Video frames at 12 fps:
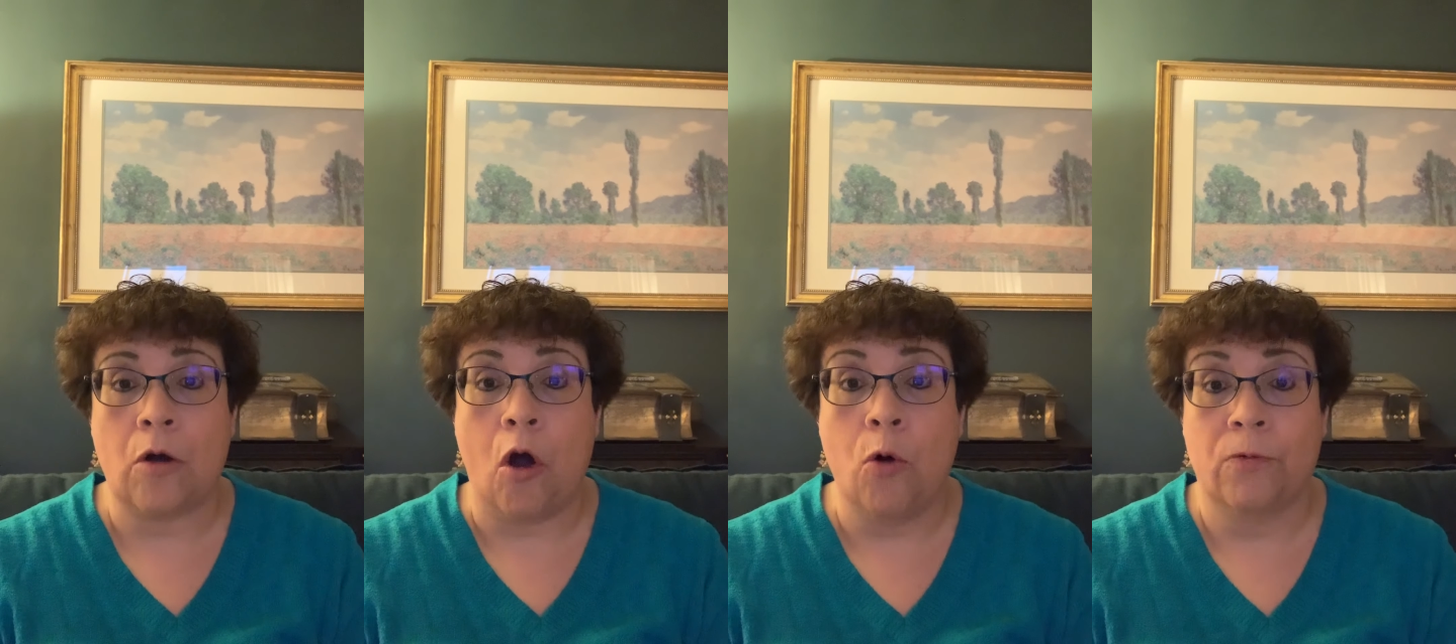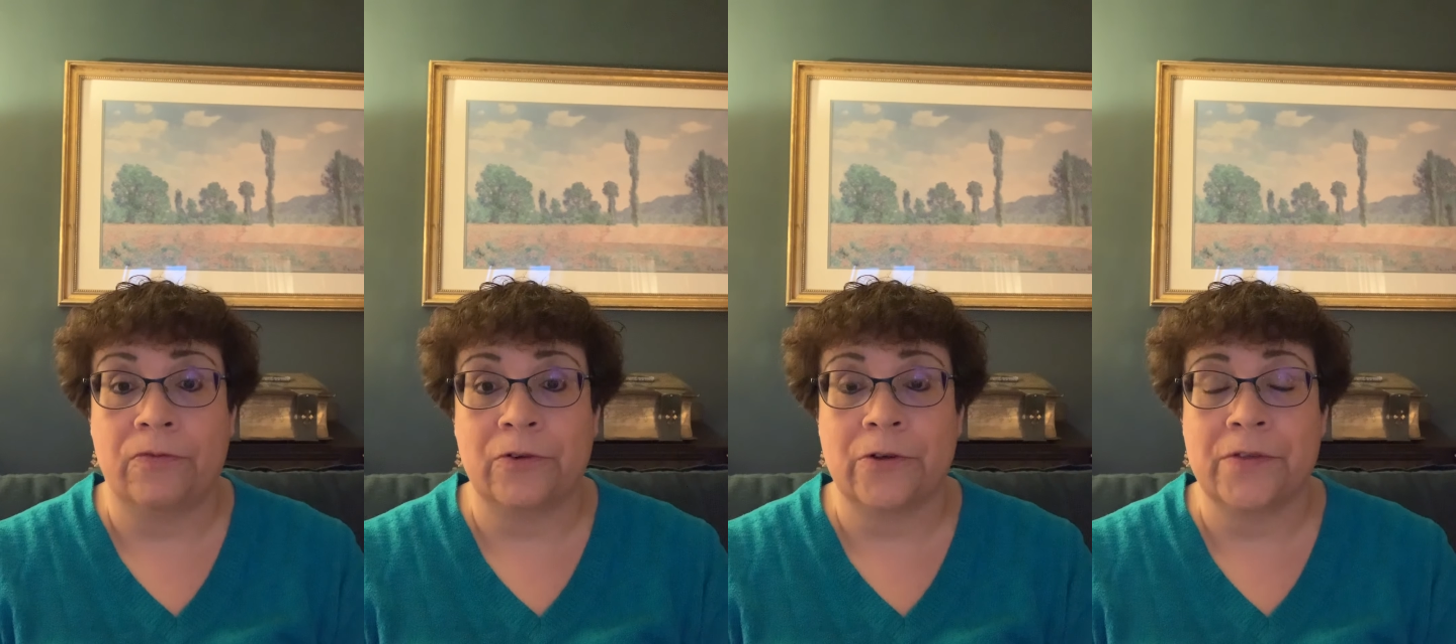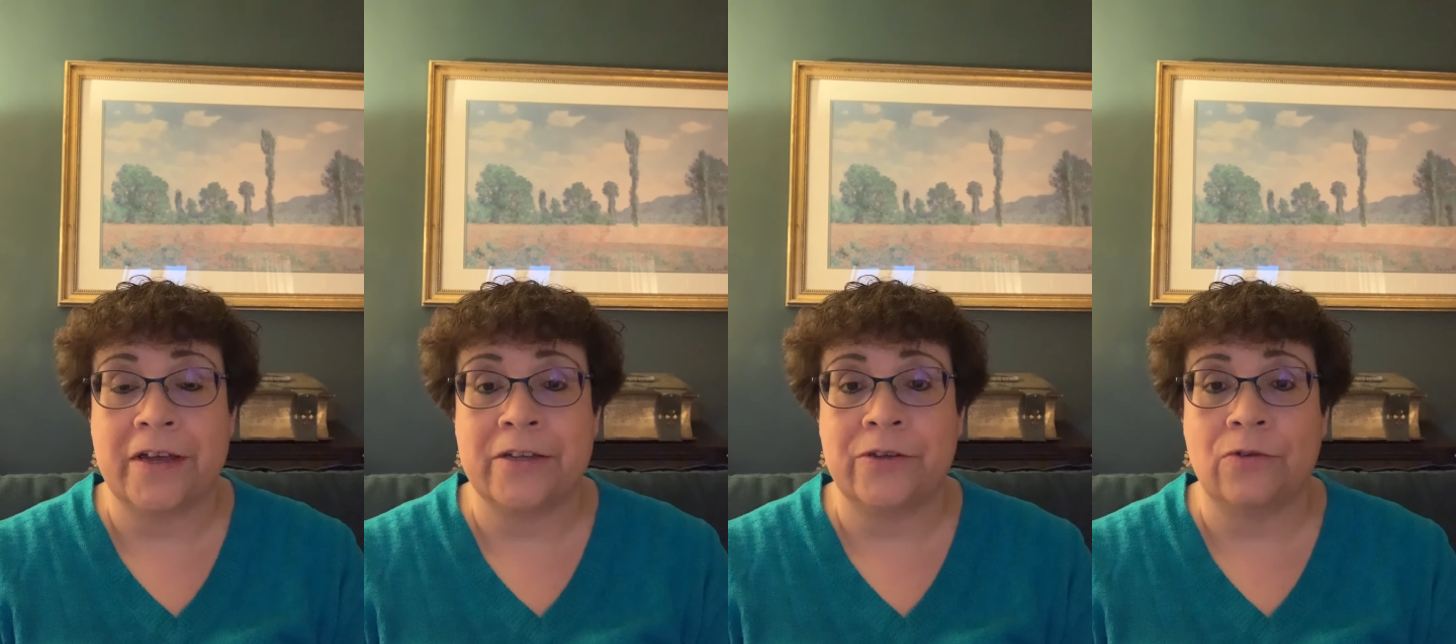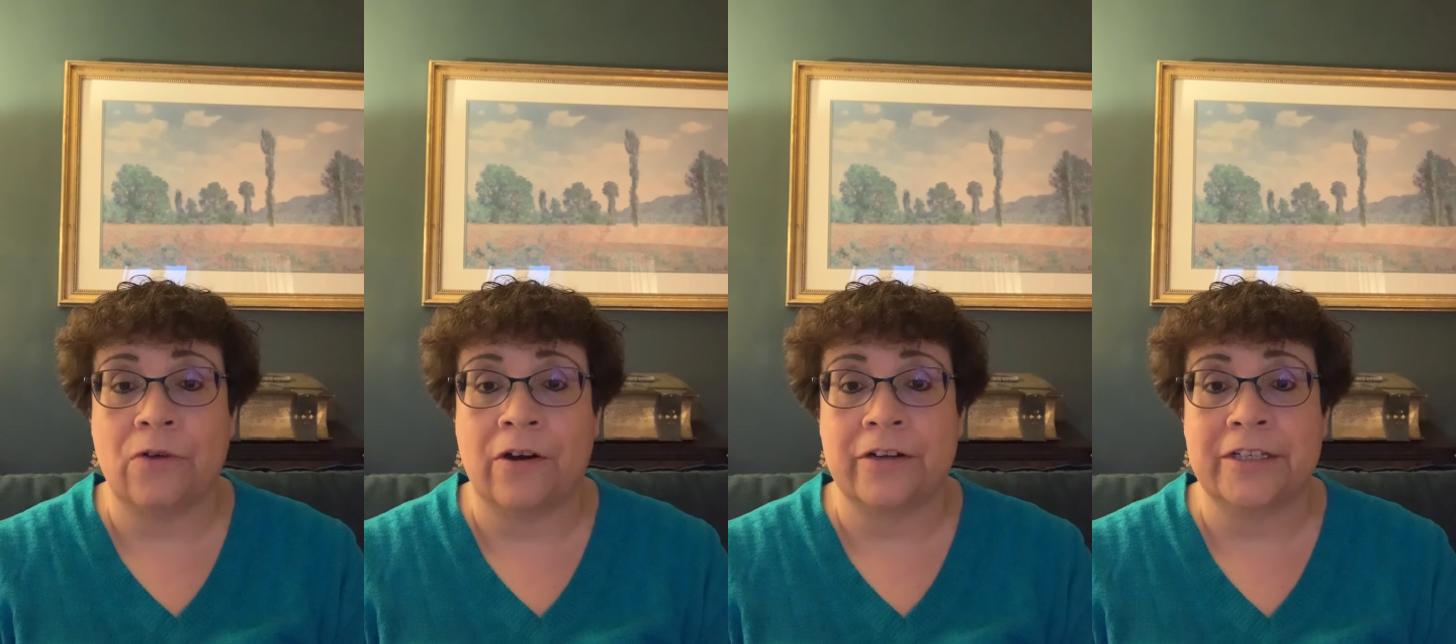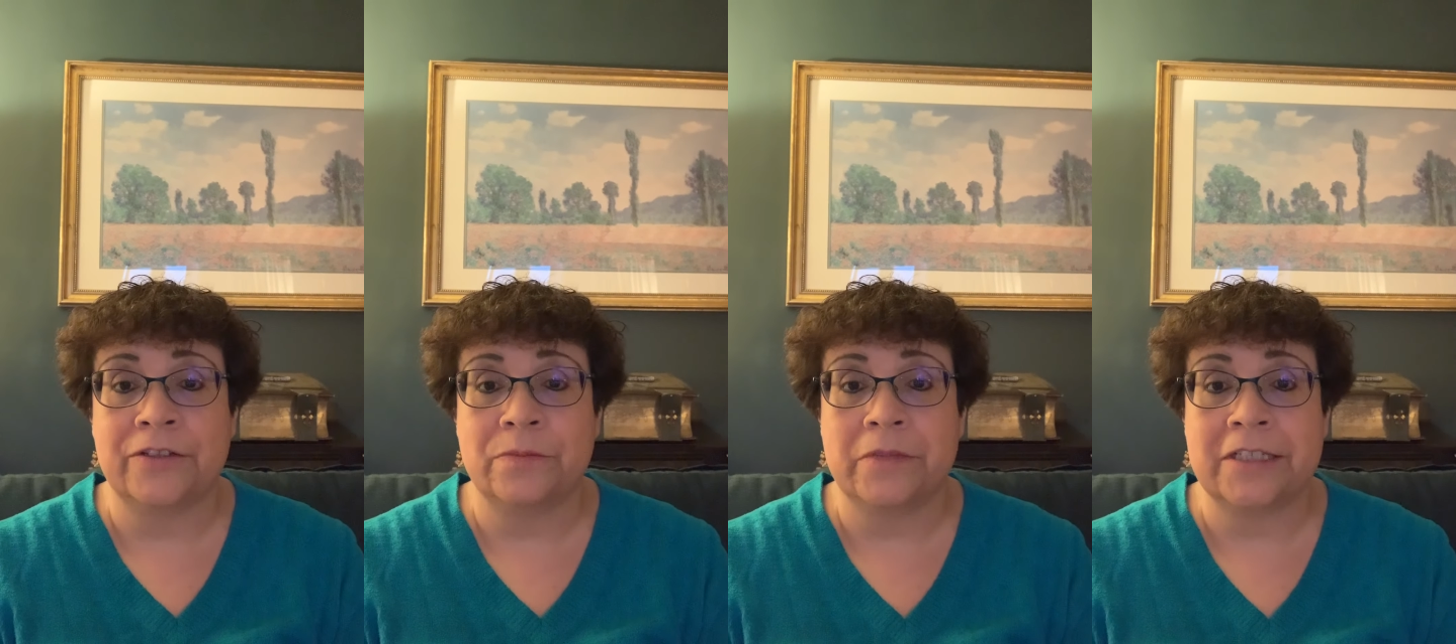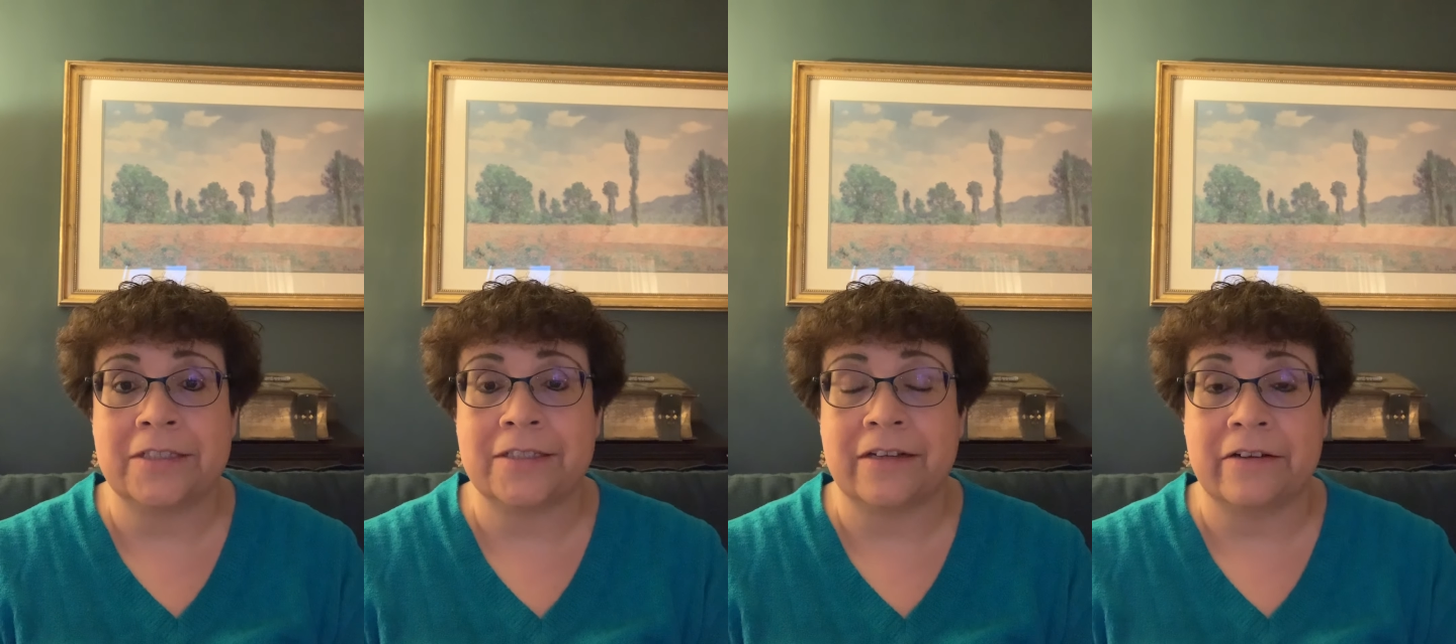hopeful that you are in the
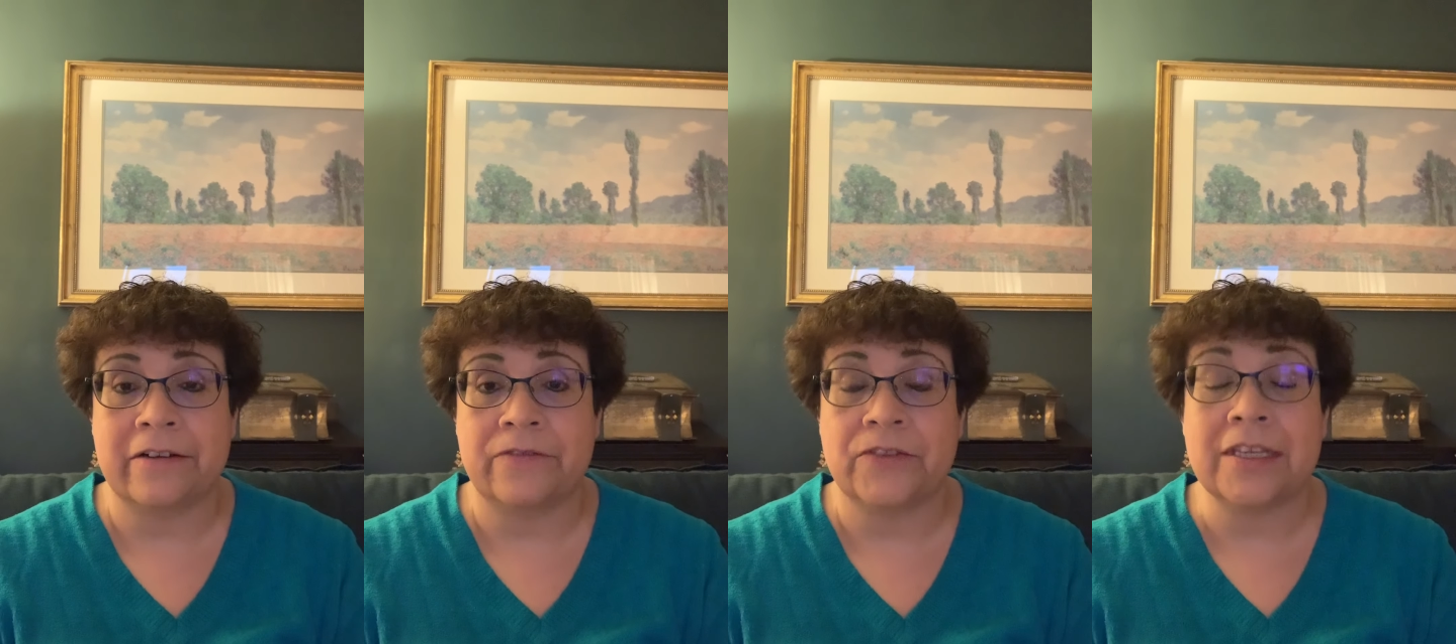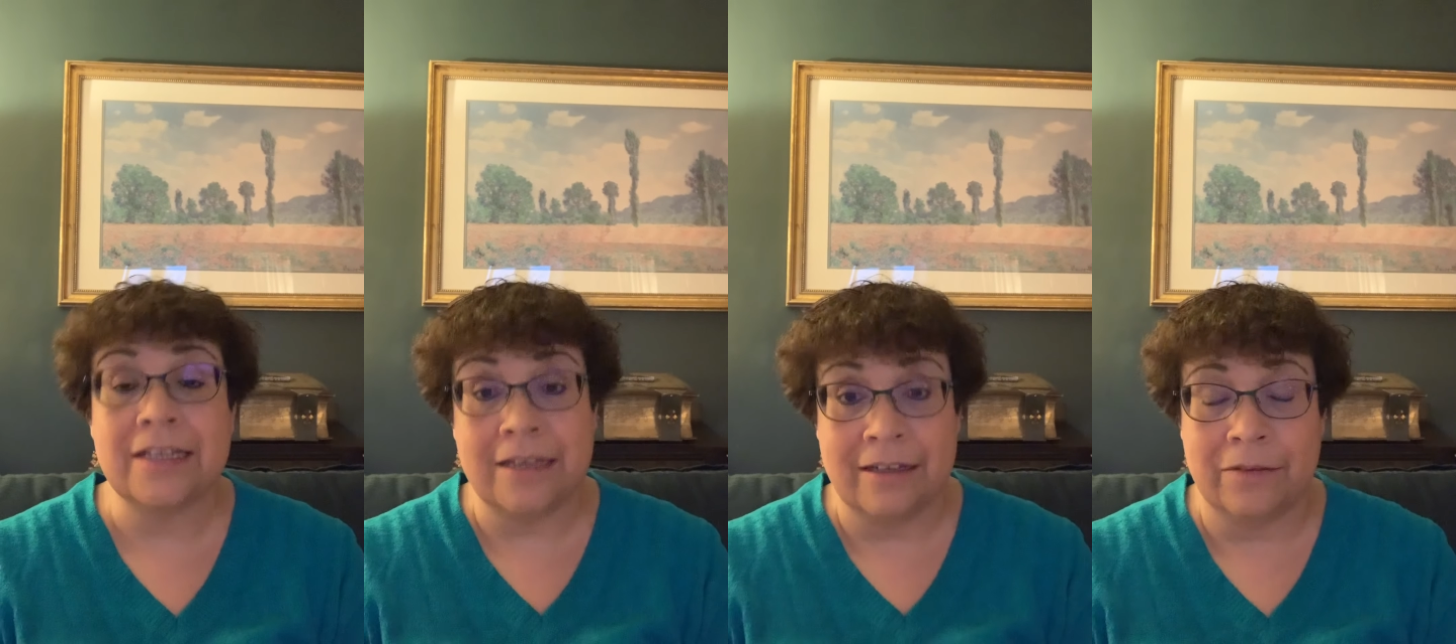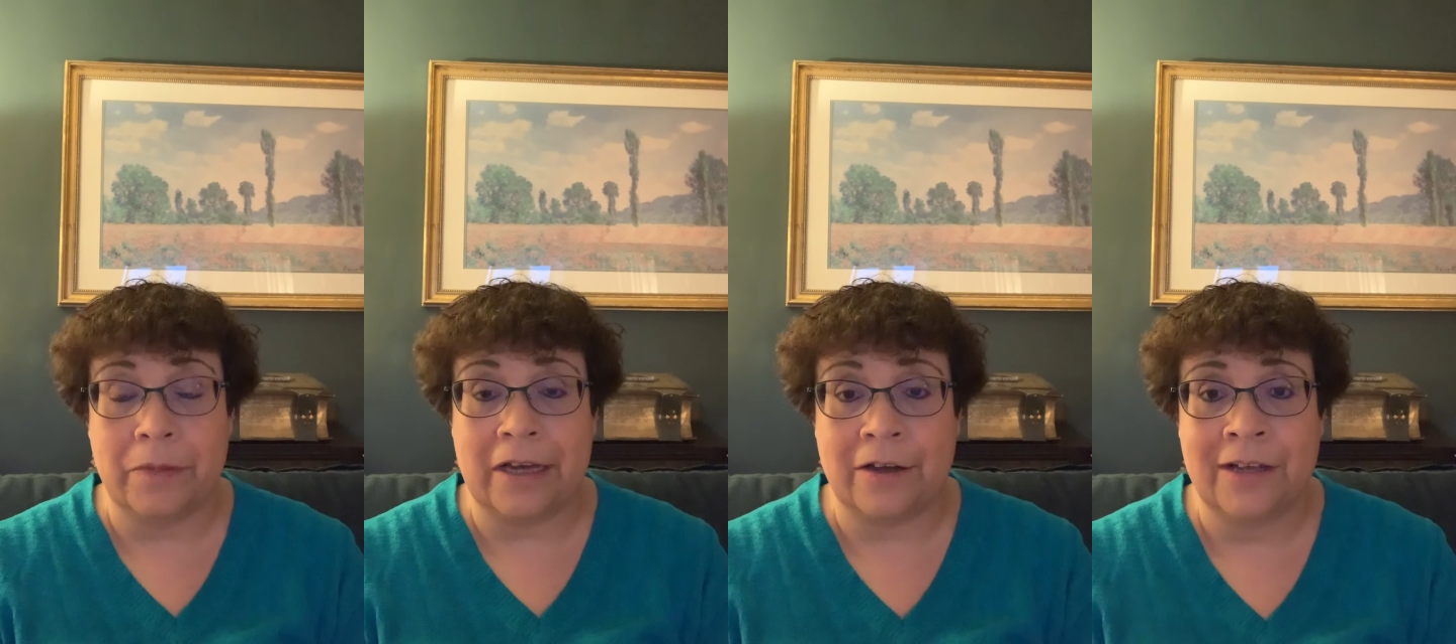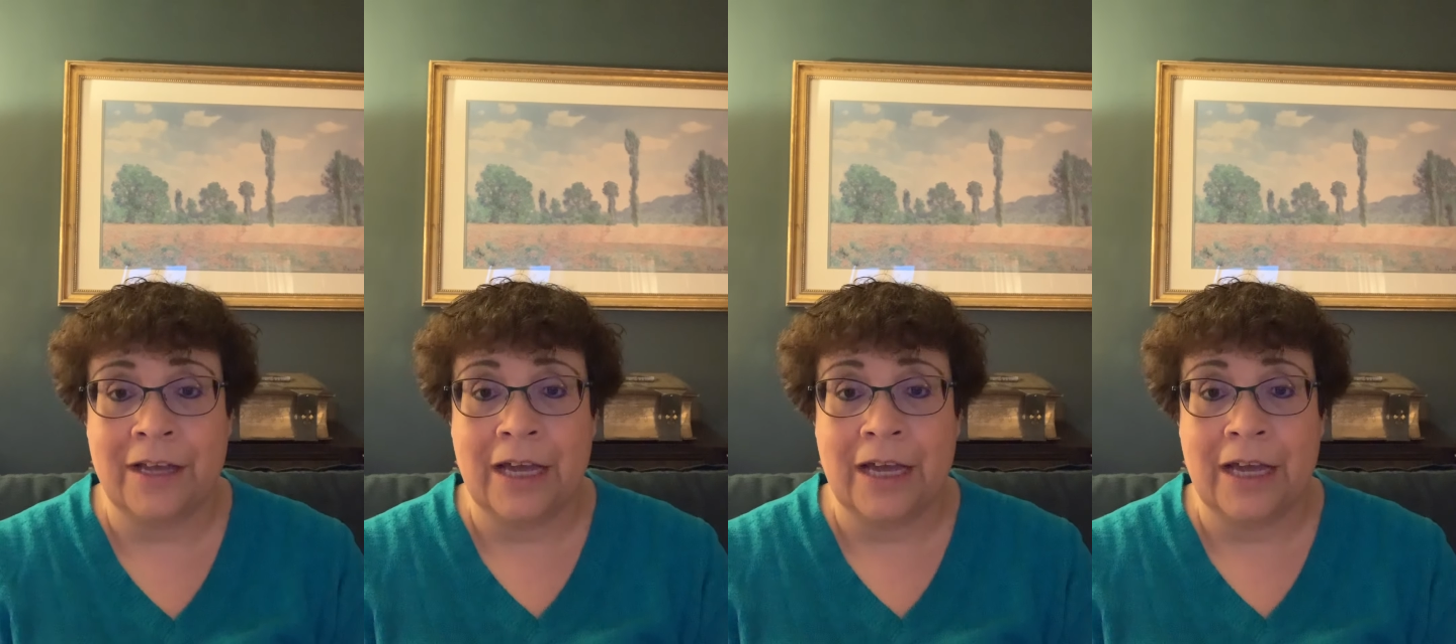midst of thinking about